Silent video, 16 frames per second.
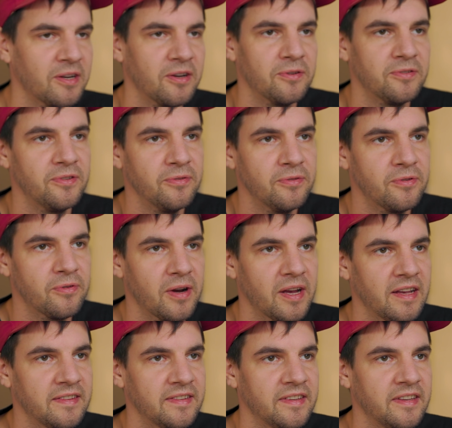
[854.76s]
to go too
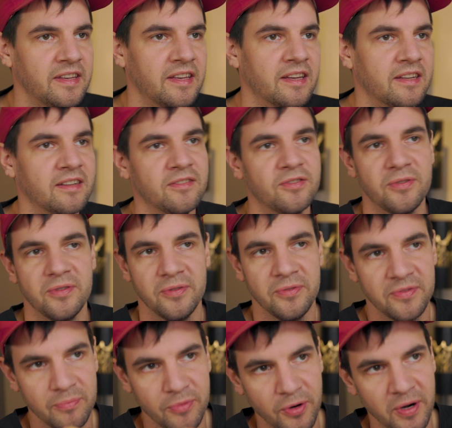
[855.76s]
crazy and
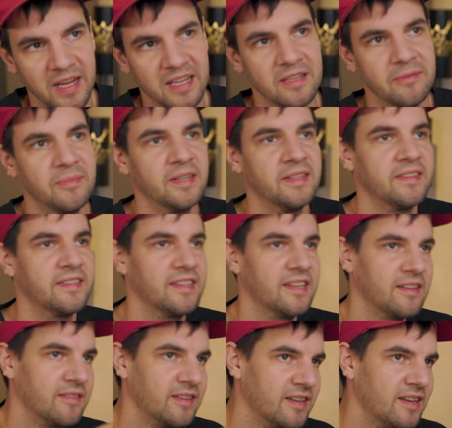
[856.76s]
introduce more elements
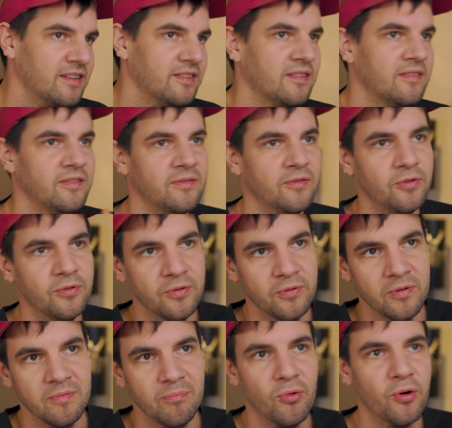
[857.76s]
and
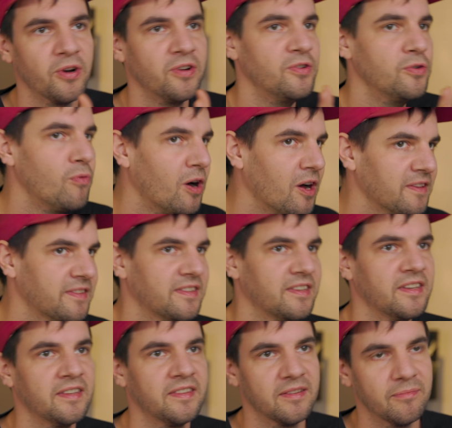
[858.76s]
more
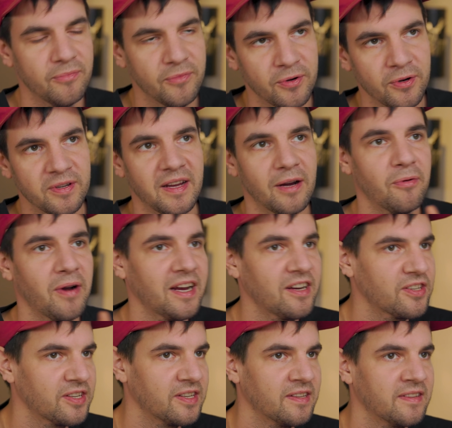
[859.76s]
nuances and more
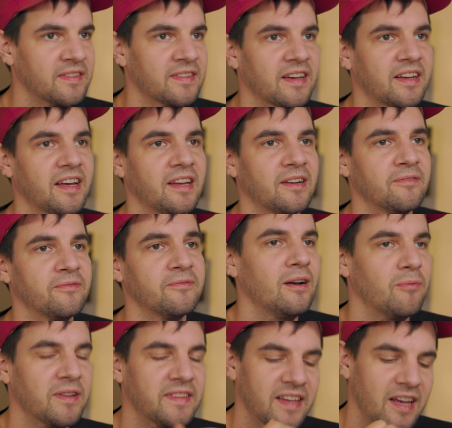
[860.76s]
directions. I kind of,
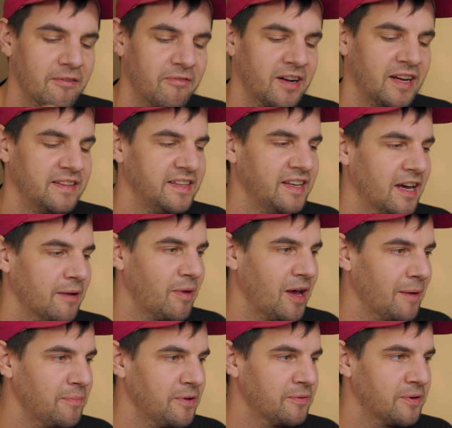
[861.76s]
once I have an idea I'm
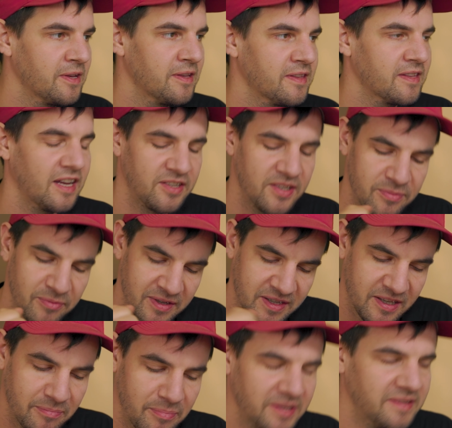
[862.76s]
happy with, I just want to
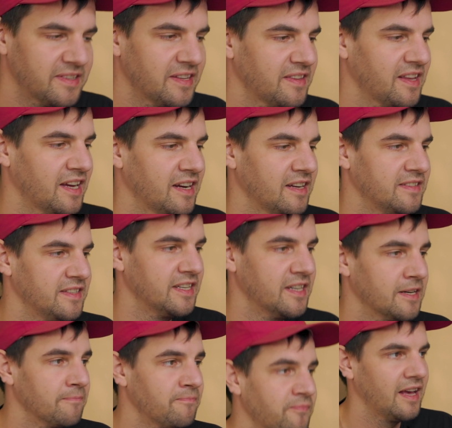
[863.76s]
commit to that
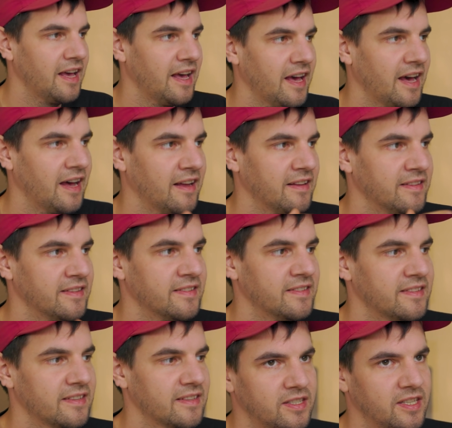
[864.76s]
idea. And
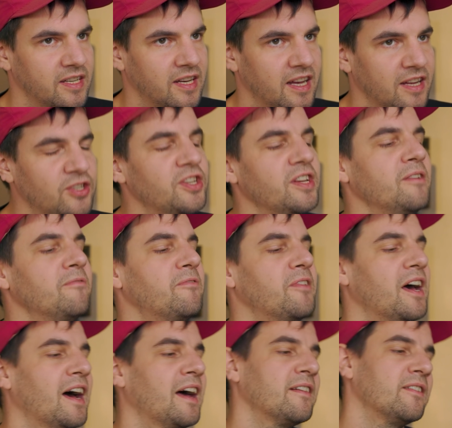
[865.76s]
to achieve
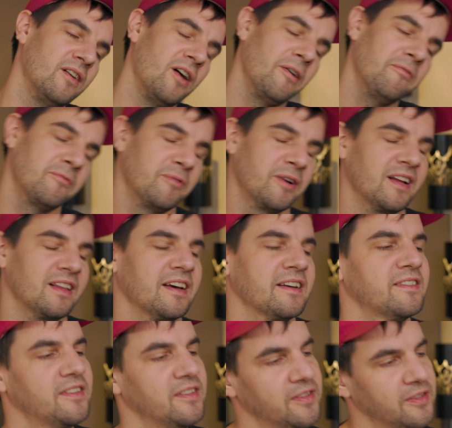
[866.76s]
that, often what I like
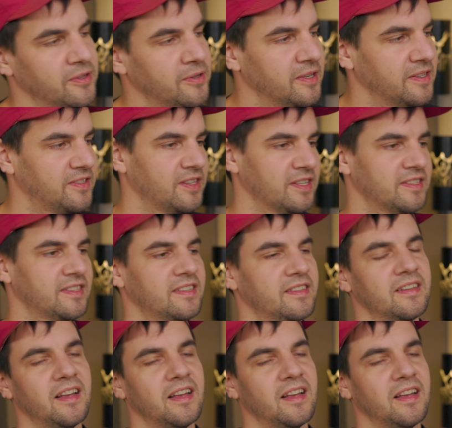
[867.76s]
to do is just,